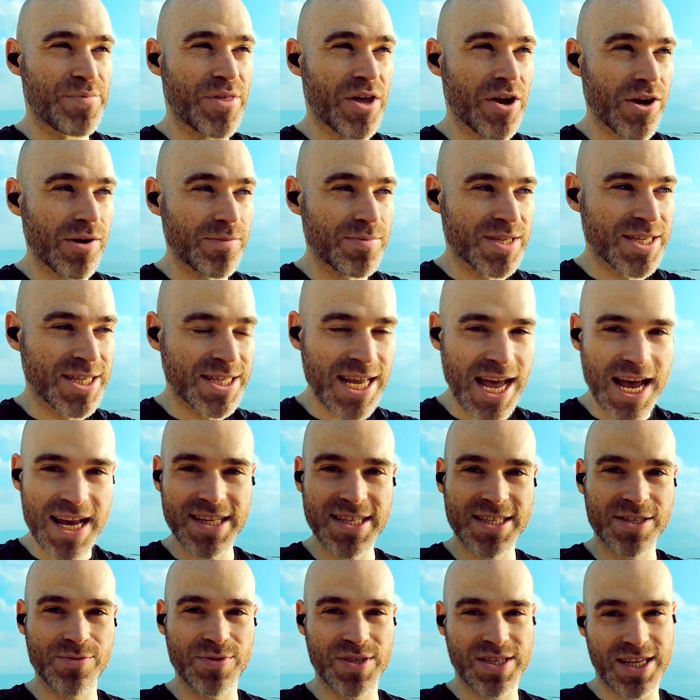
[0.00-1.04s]
they're
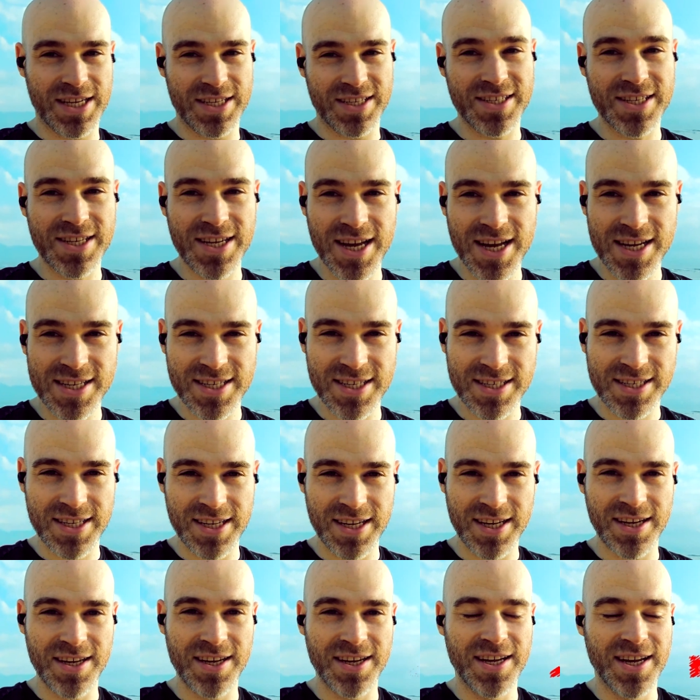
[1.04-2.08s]
obsessed with that
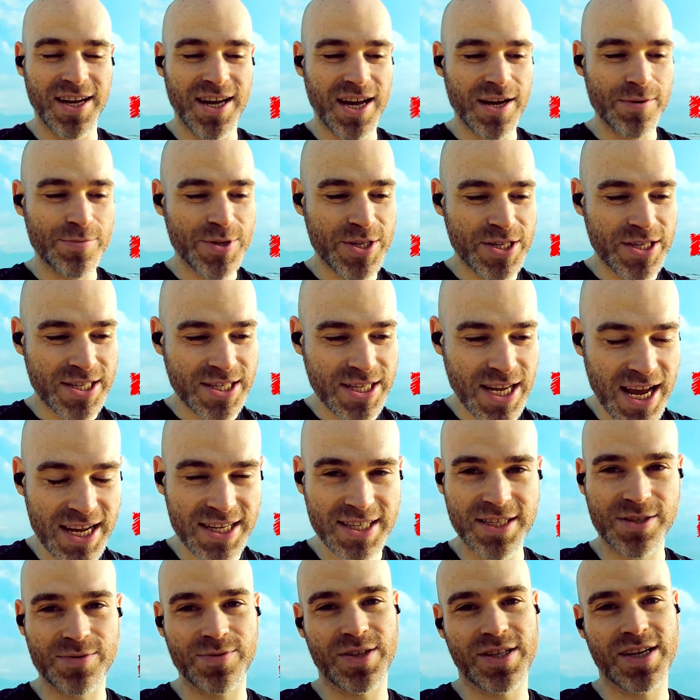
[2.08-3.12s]
scarcity,
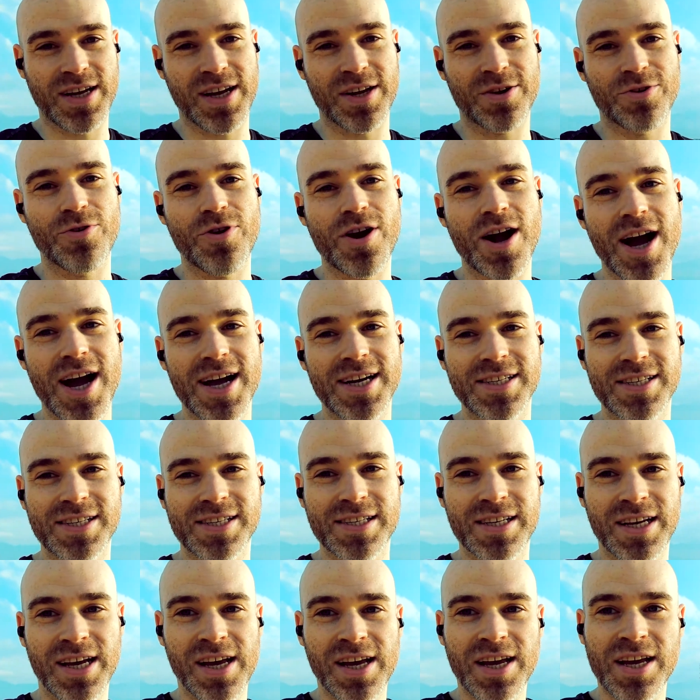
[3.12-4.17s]
obsessed with that
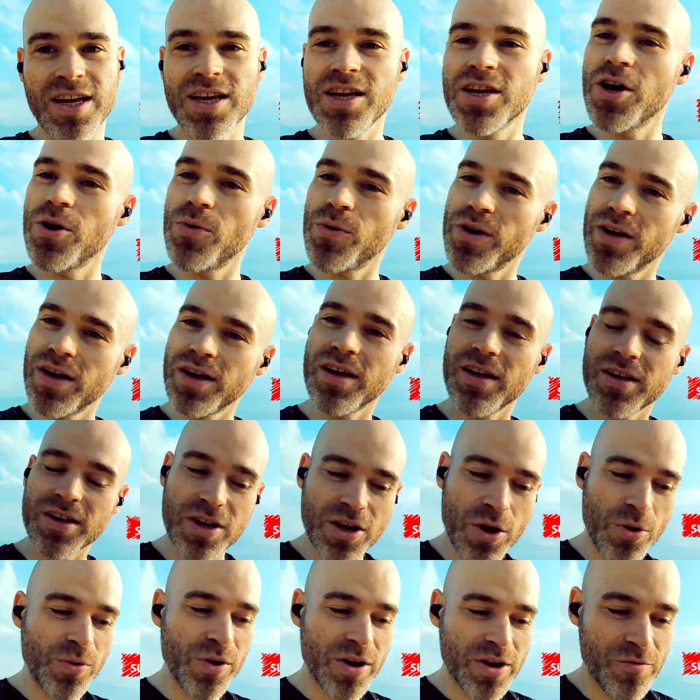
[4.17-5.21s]
grind. You know what? It,
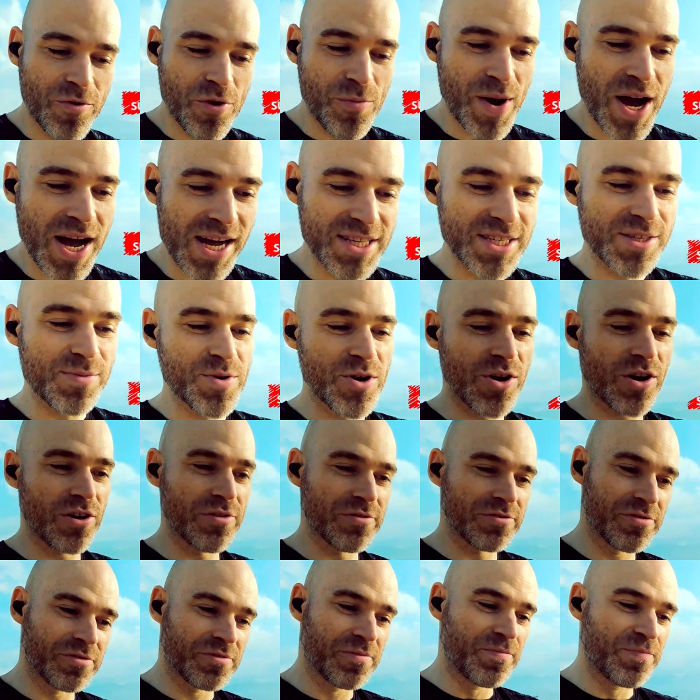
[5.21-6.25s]
you know what it reminds me
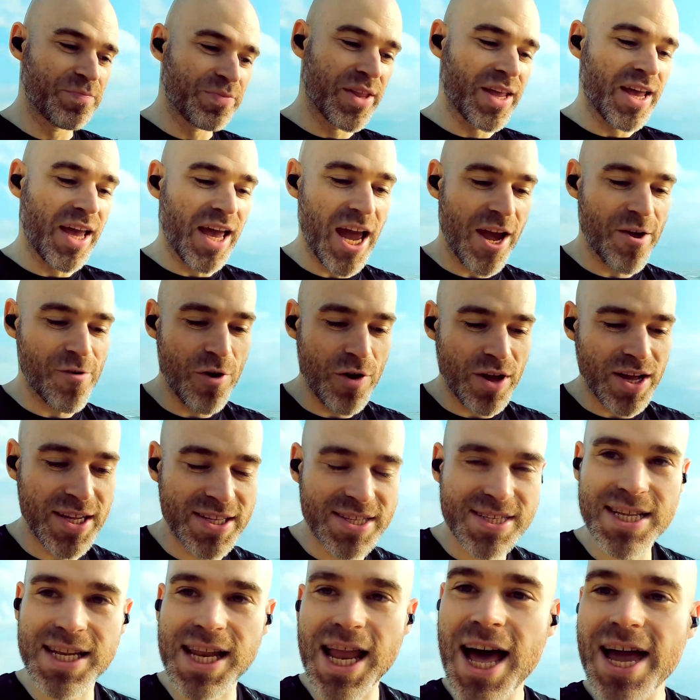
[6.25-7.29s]
of. It,
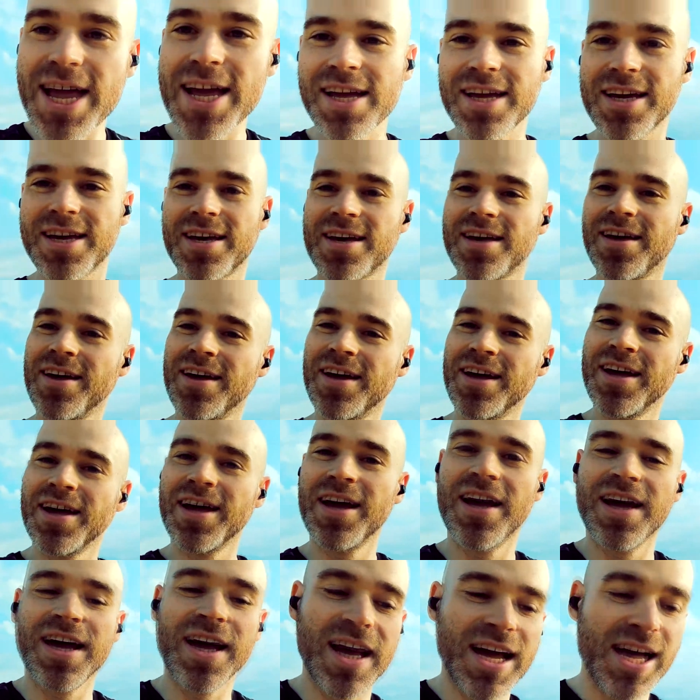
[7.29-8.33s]
it's like
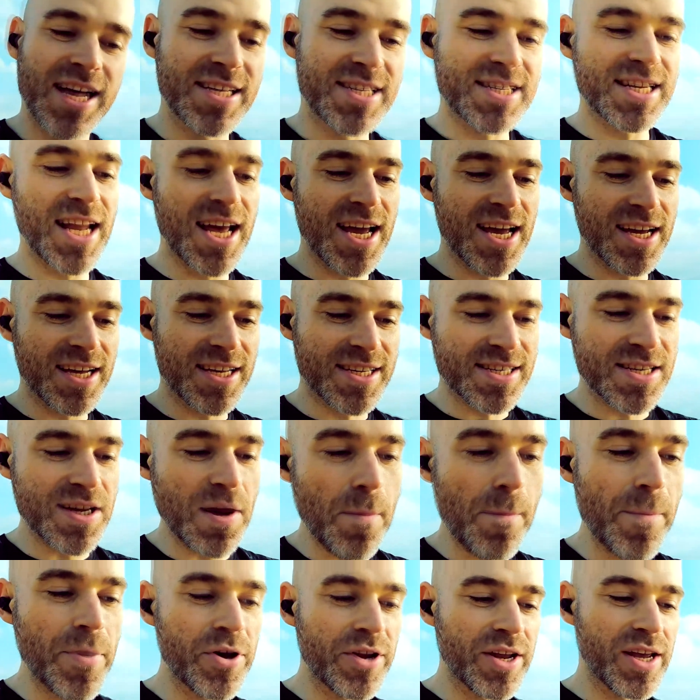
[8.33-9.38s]
it's like
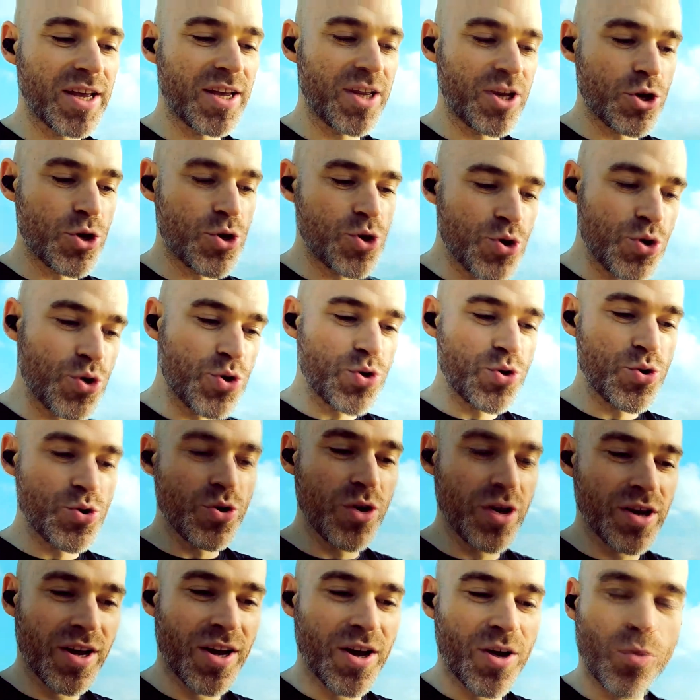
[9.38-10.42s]
somebody
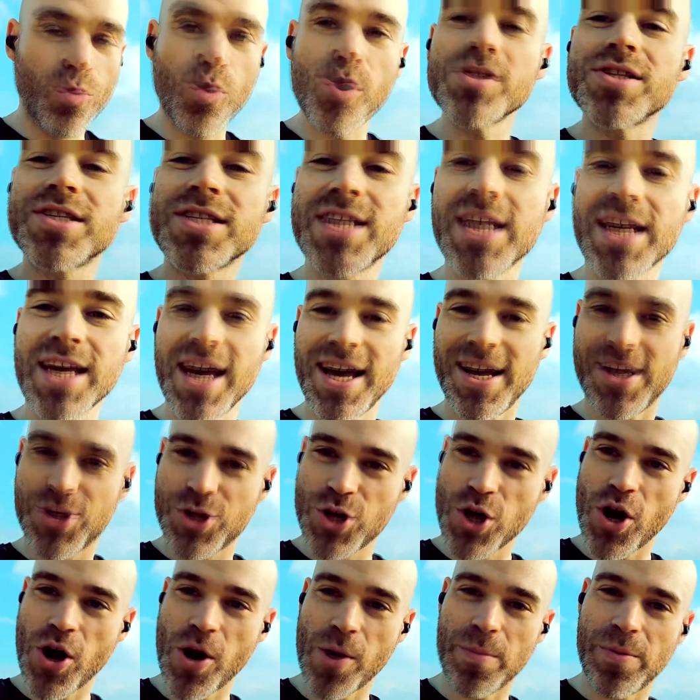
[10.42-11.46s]
who wants to get a
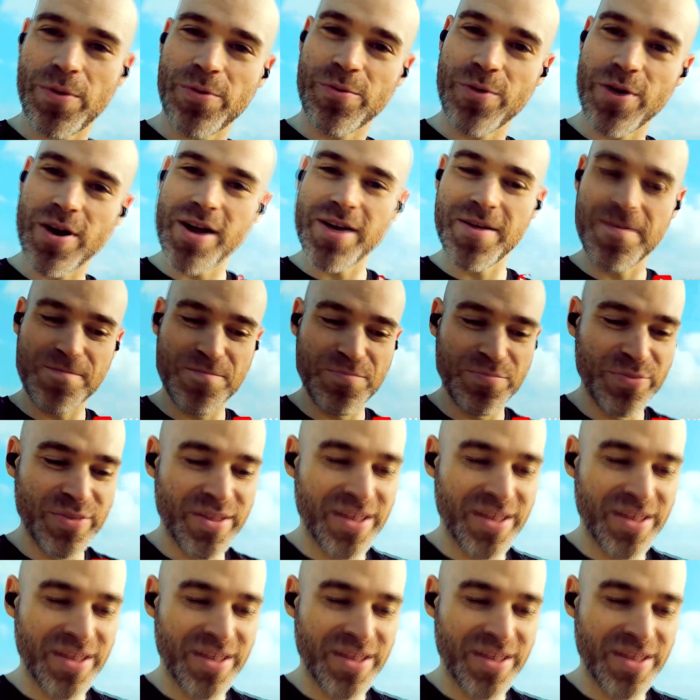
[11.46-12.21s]
job, right?